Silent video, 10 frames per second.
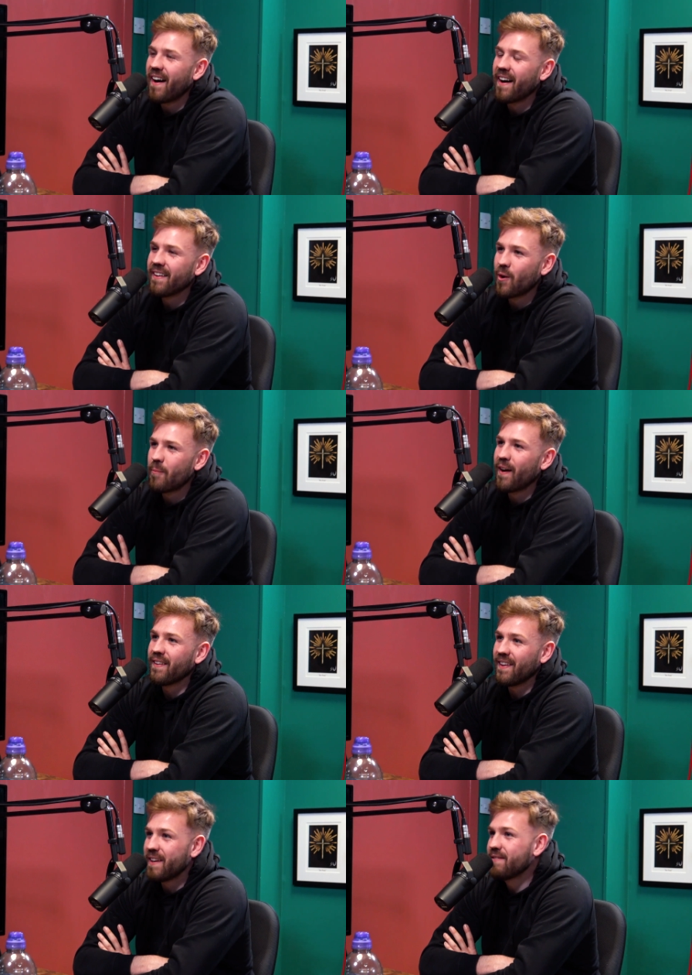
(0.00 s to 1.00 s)
a little bit of
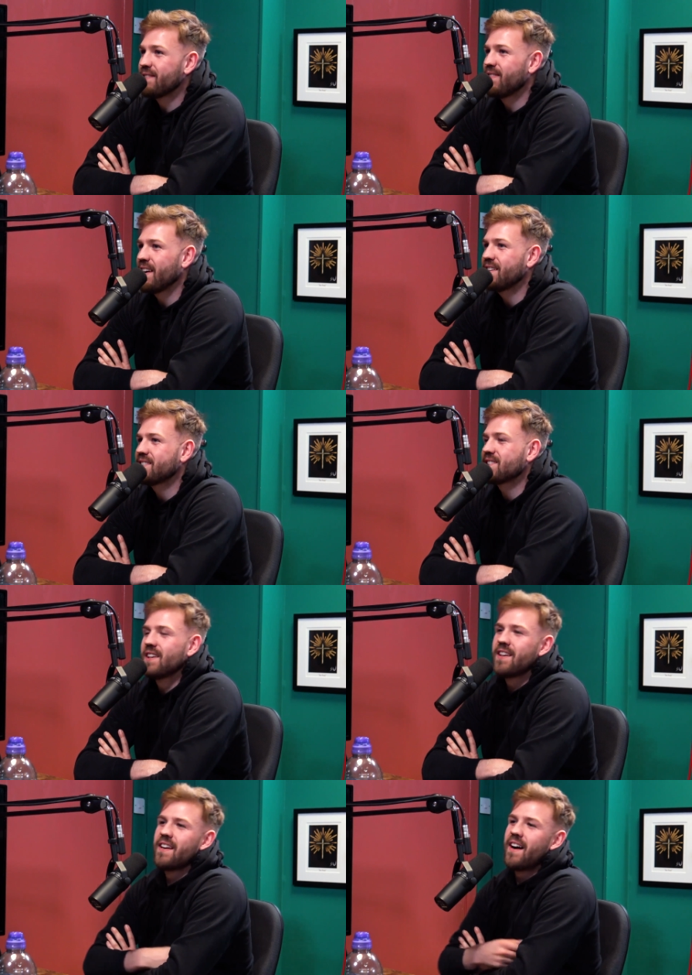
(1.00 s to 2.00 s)
life advice
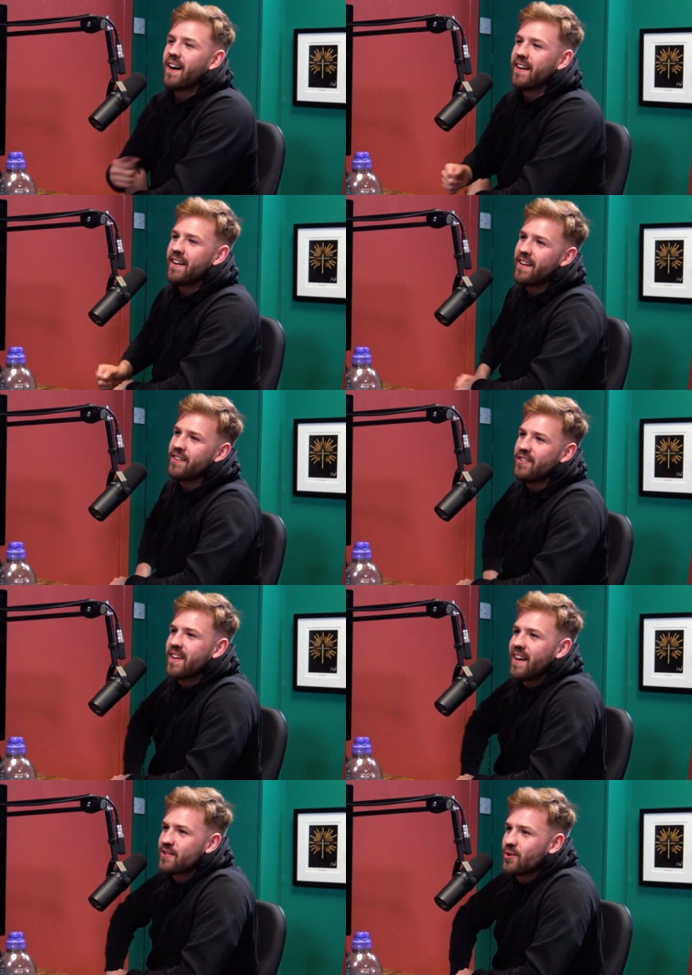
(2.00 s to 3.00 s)
and then you
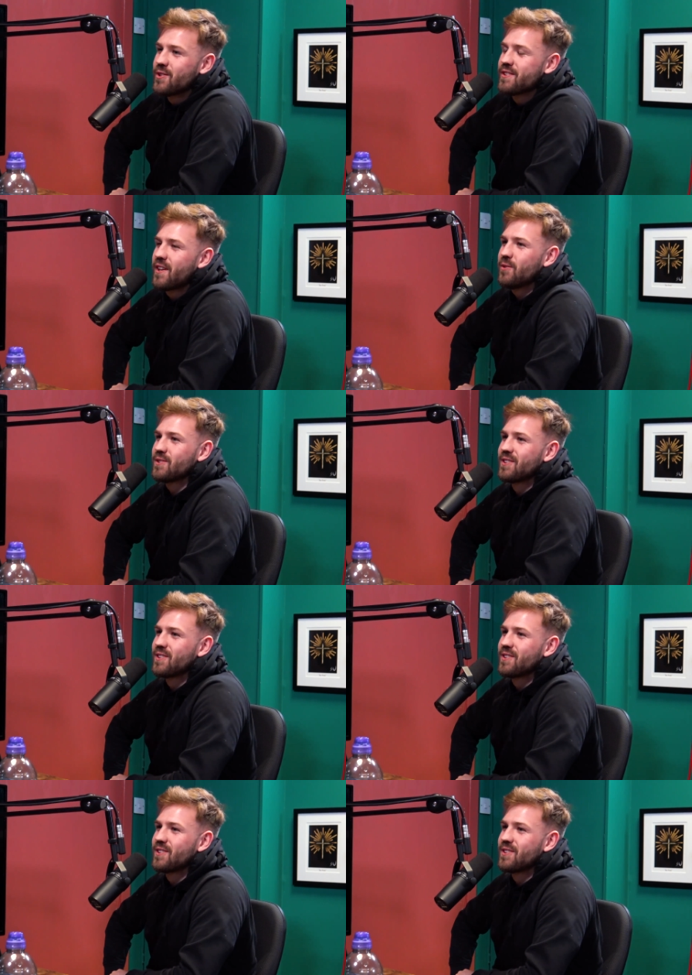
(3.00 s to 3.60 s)
dance on stilts.